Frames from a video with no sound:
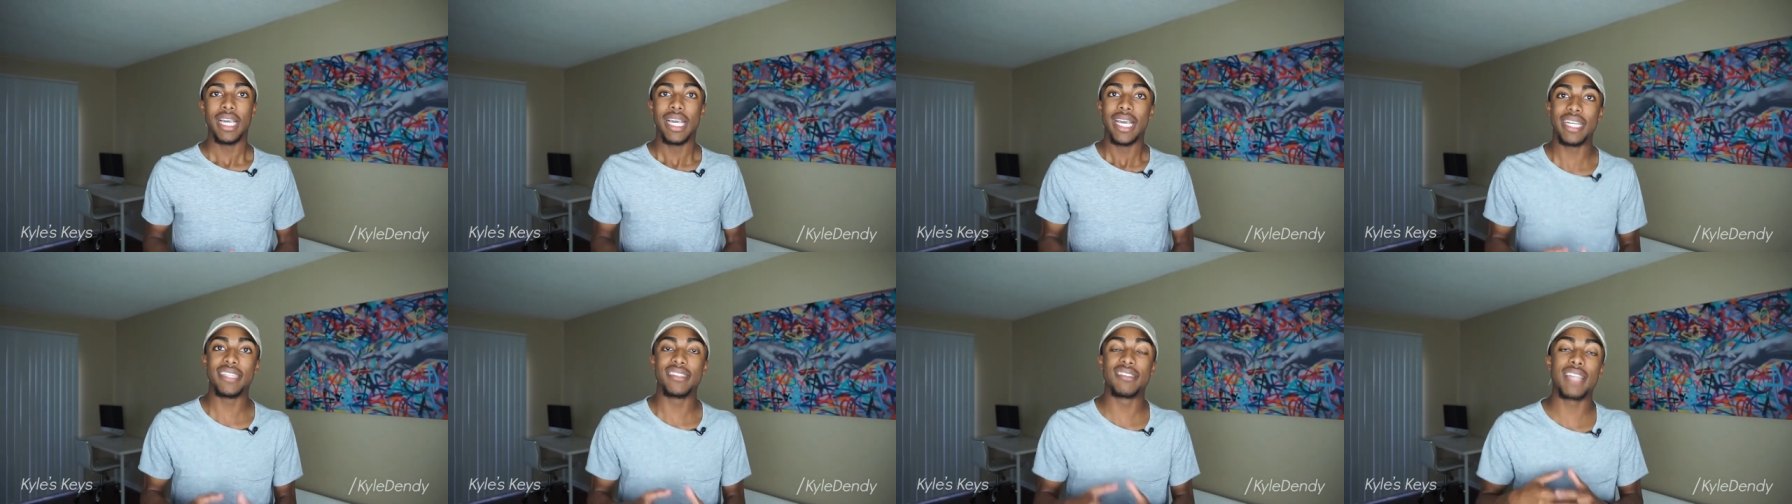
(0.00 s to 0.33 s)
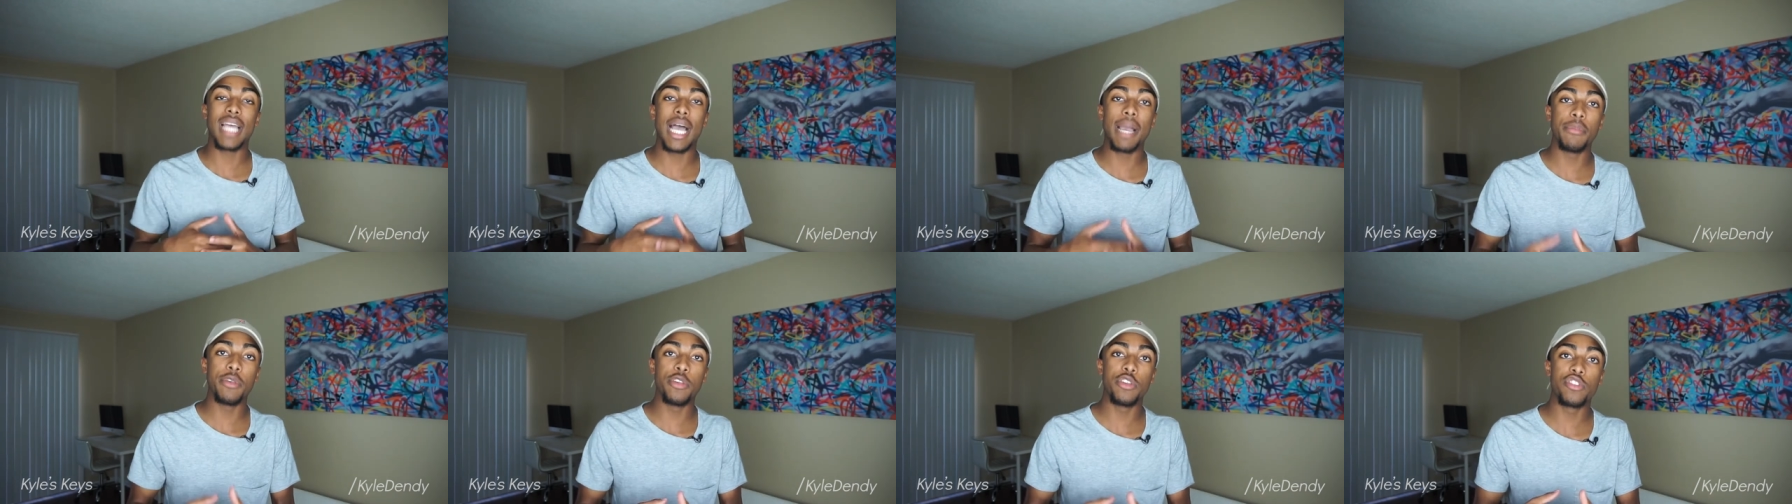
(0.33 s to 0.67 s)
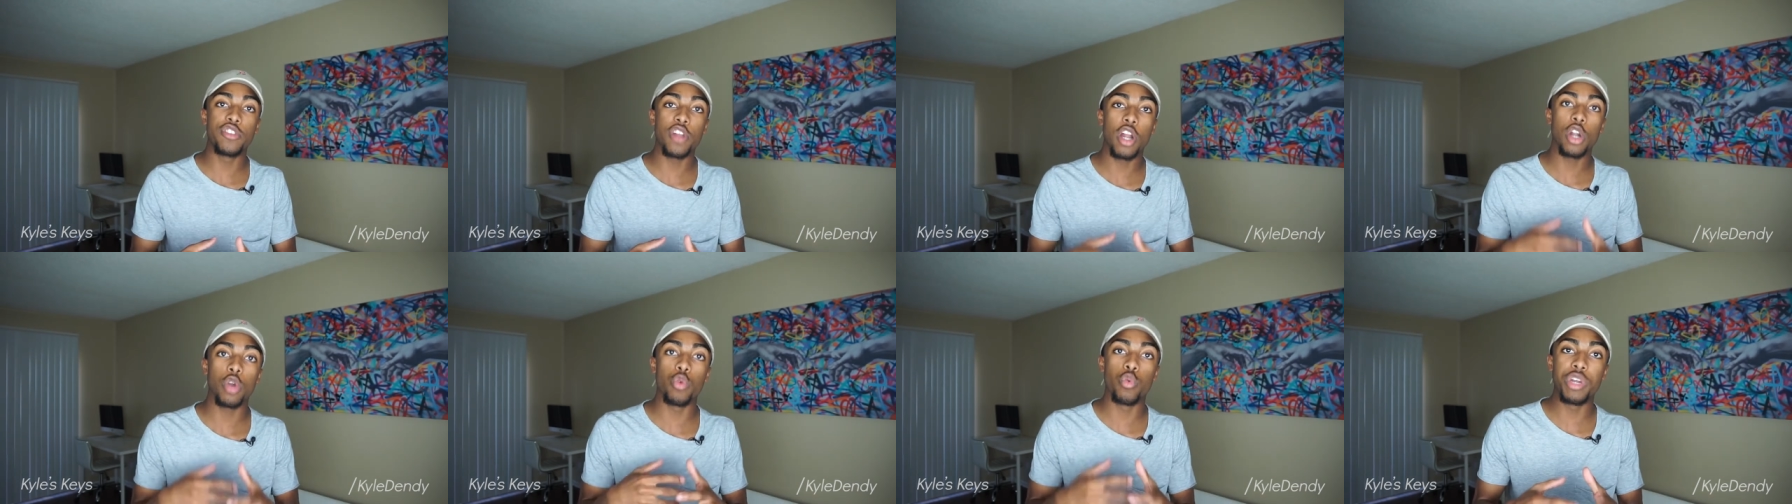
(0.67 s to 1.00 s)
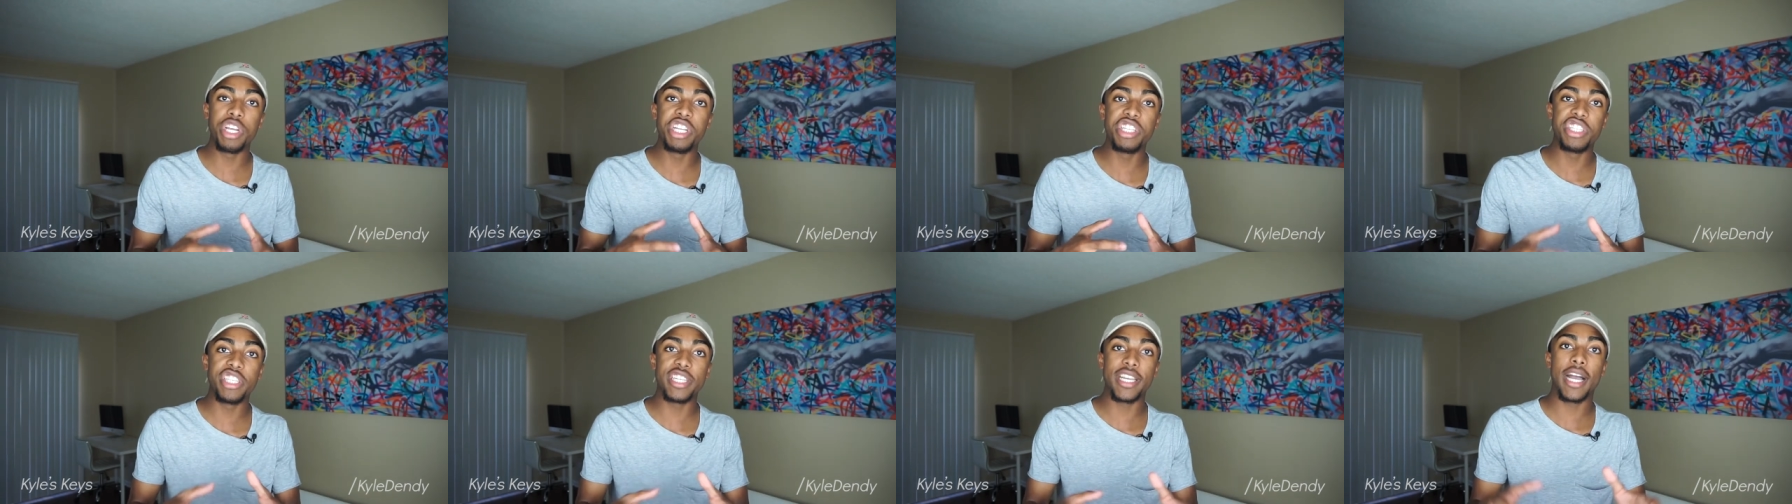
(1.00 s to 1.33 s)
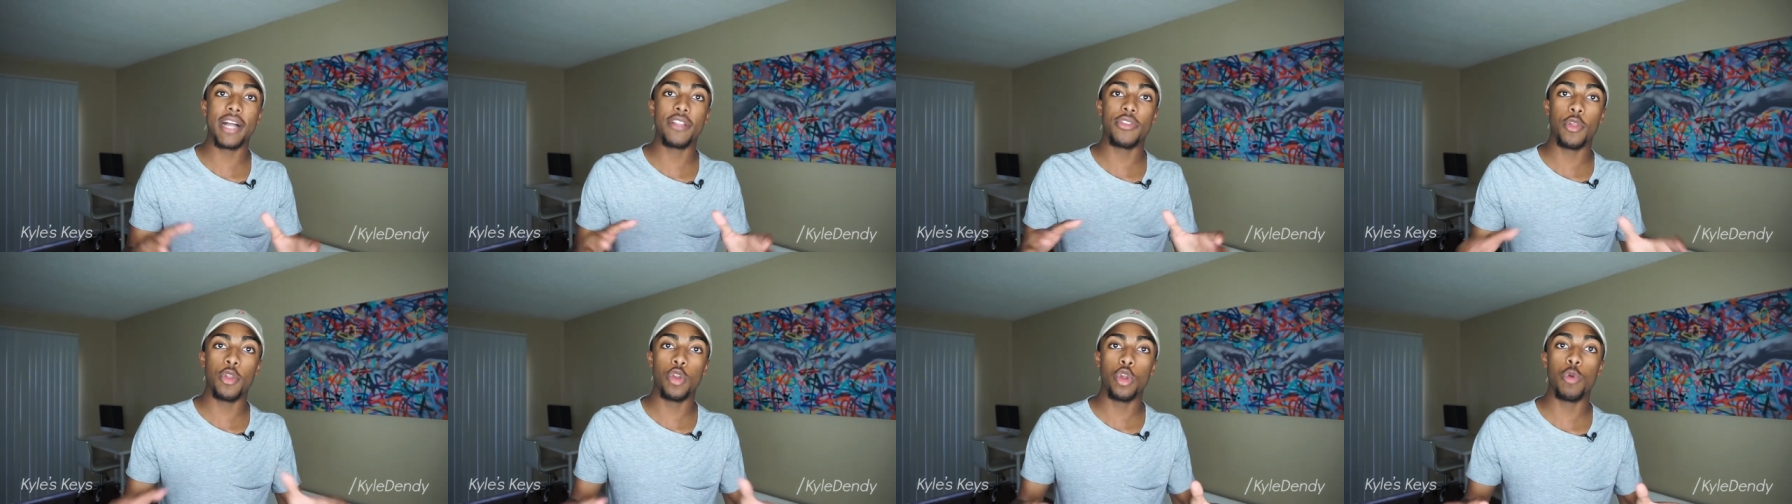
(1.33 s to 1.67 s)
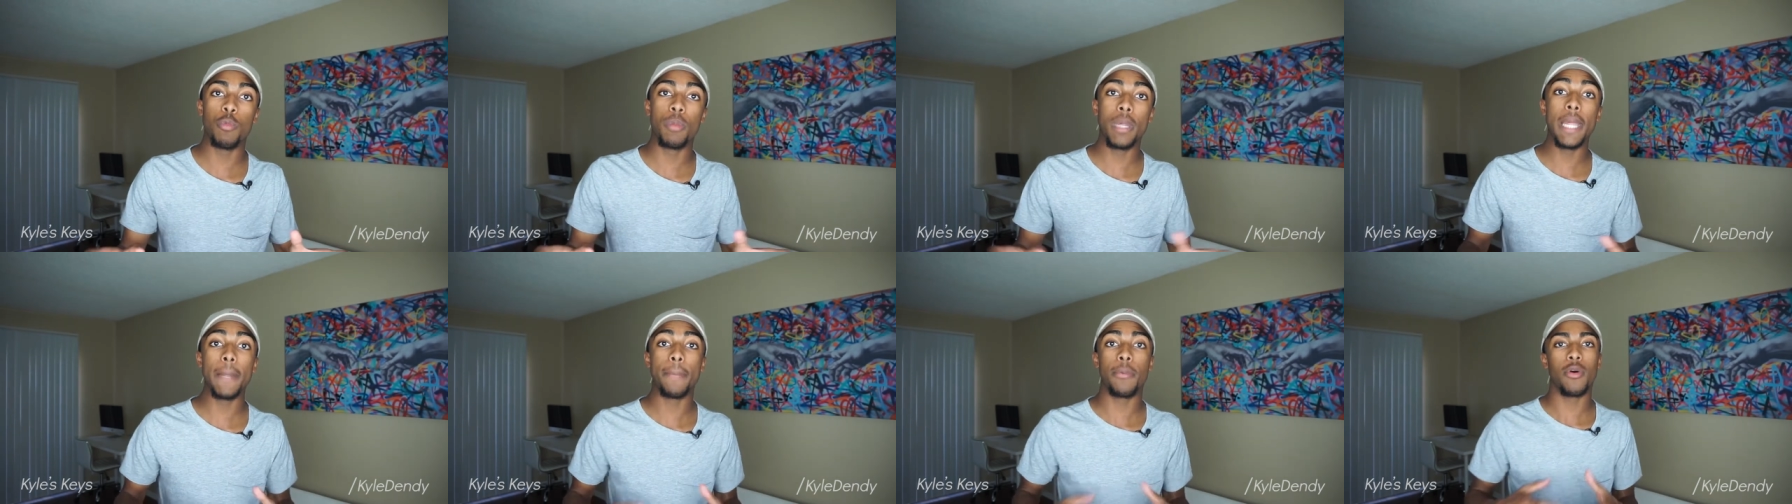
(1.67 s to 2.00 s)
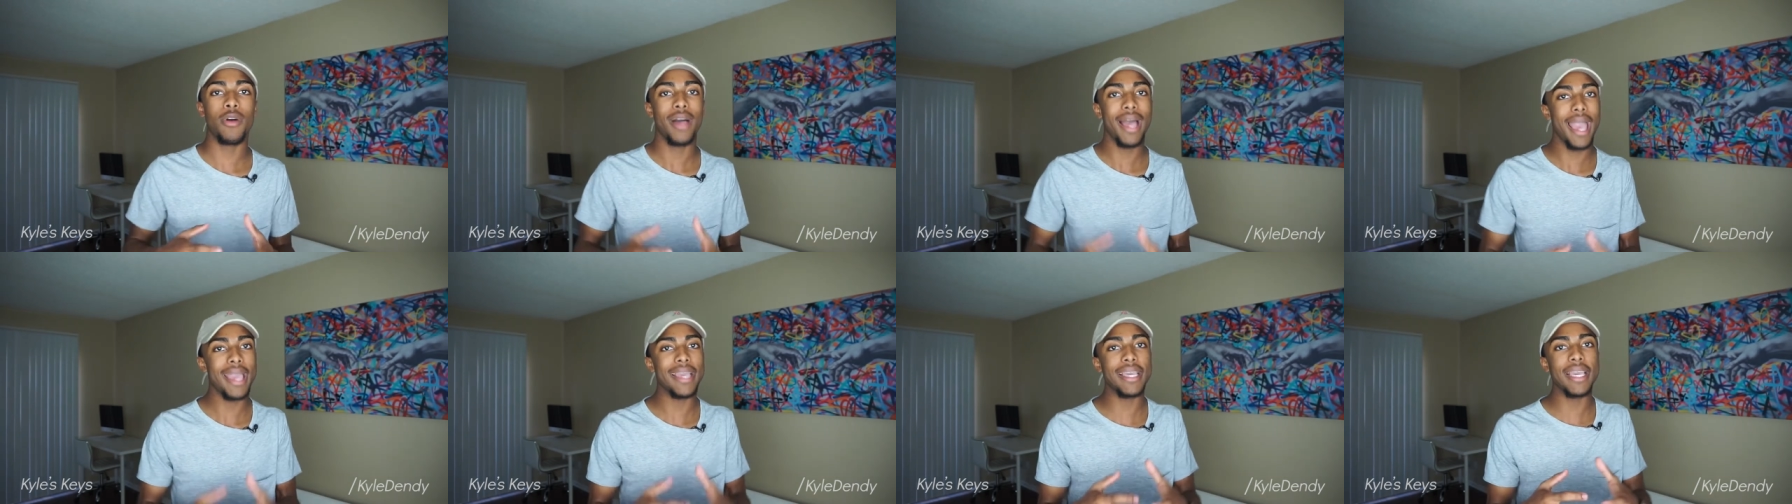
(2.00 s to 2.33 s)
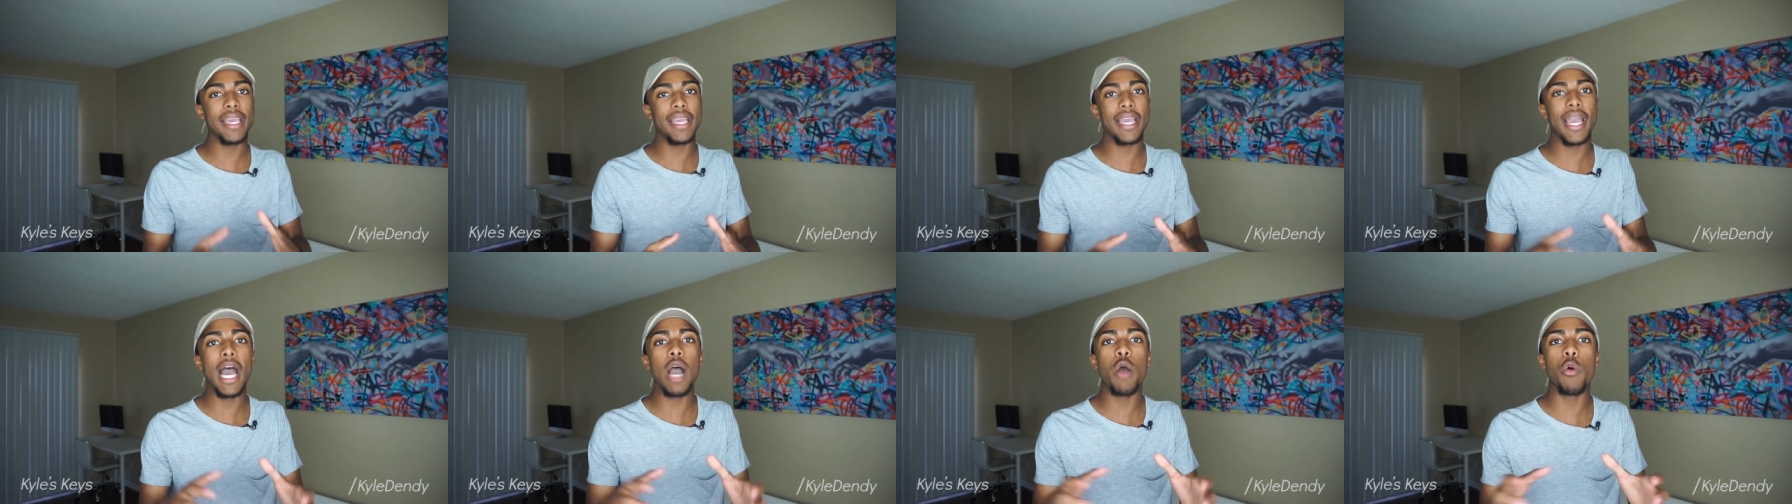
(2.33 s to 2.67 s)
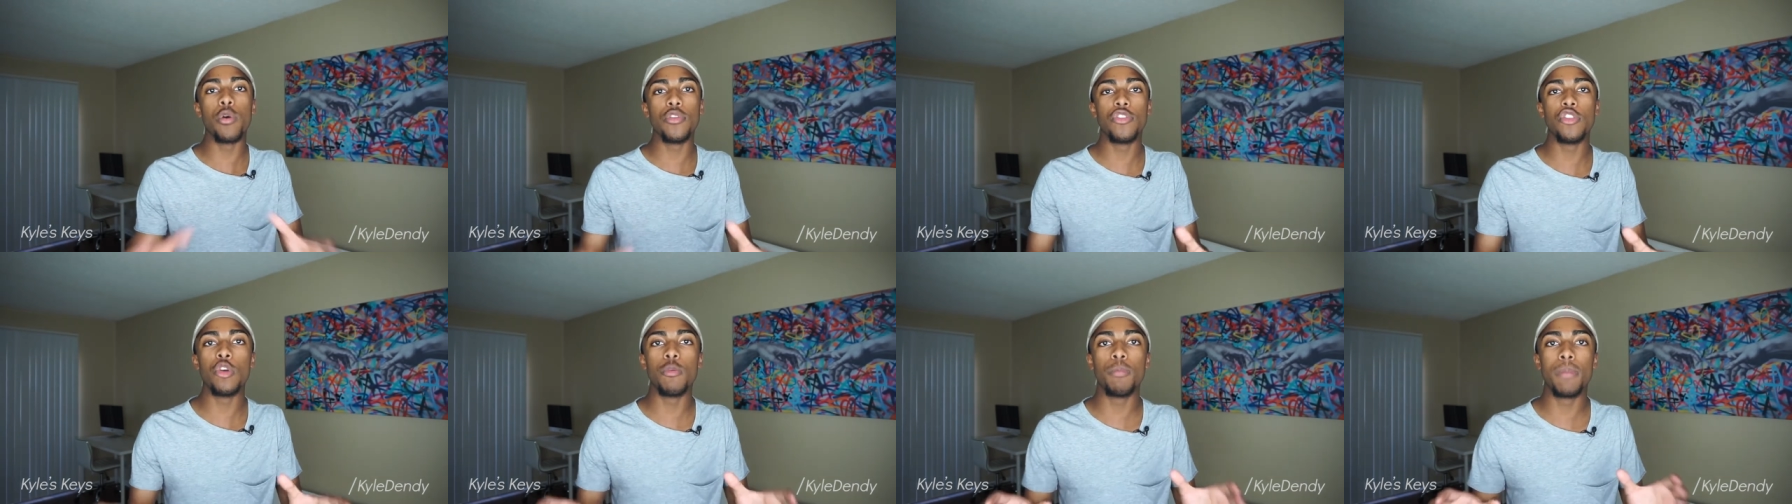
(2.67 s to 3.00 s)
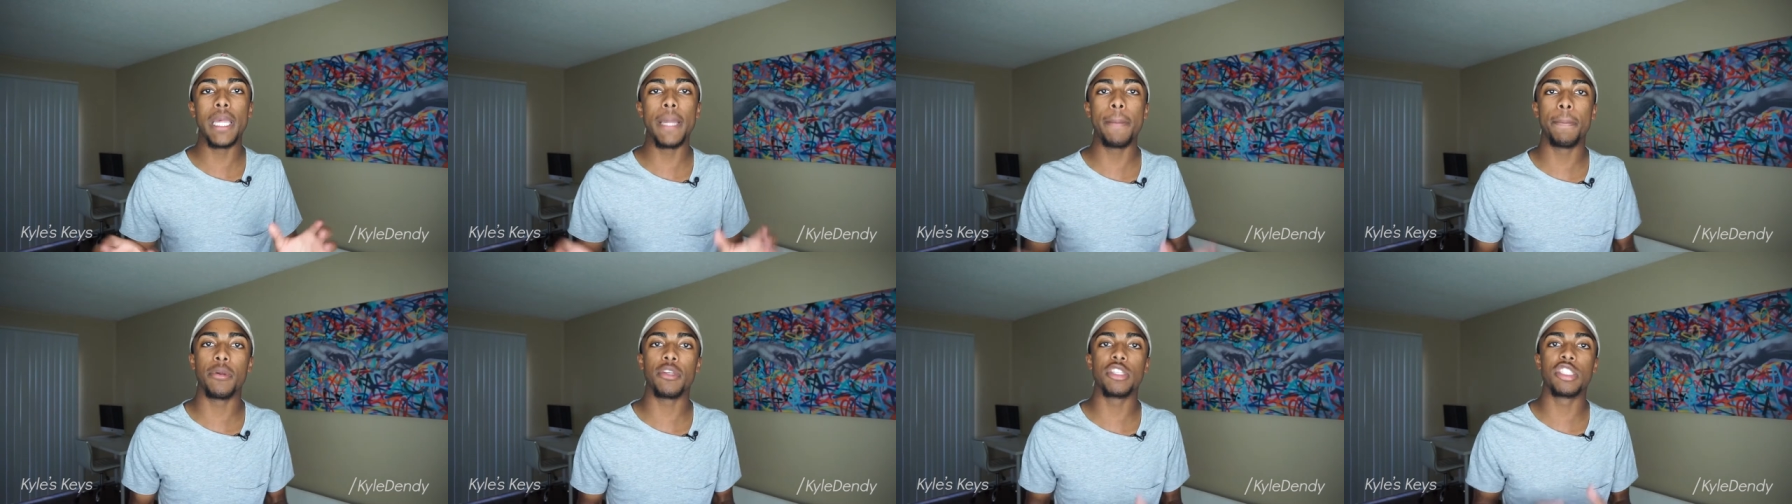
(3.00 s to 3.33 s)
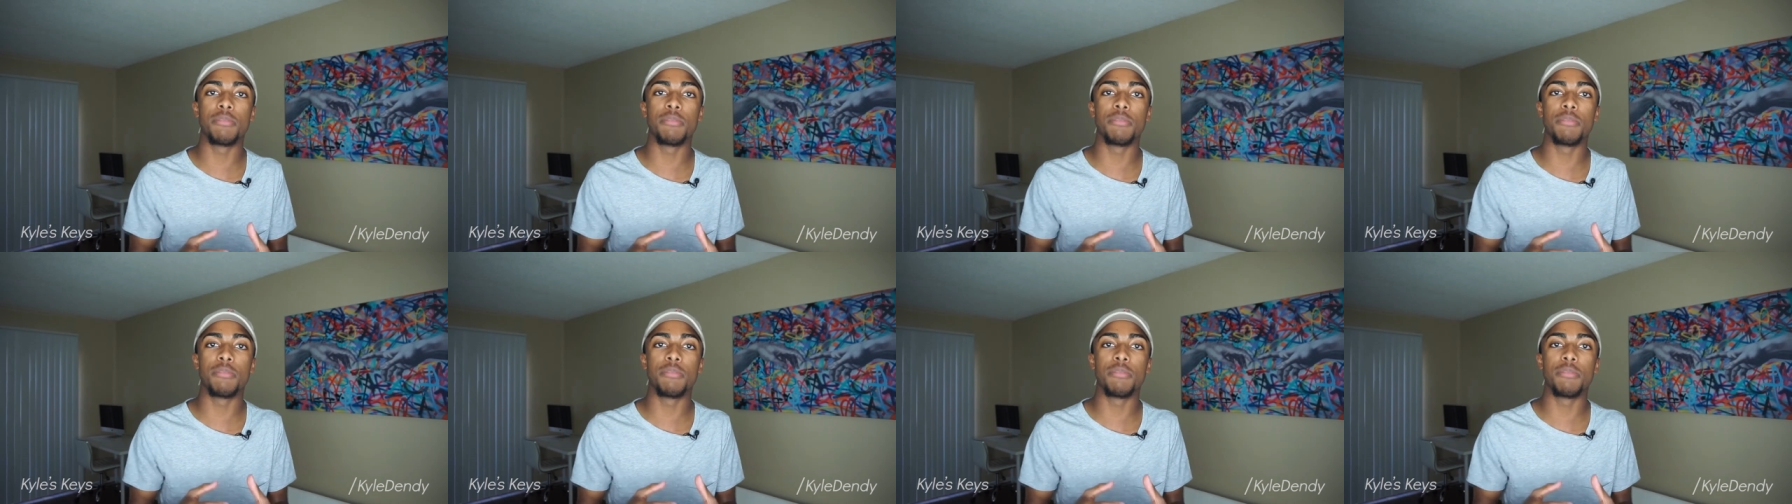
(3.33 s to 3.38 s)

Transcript: It's time you start reaching out to new people, hanging out with new people,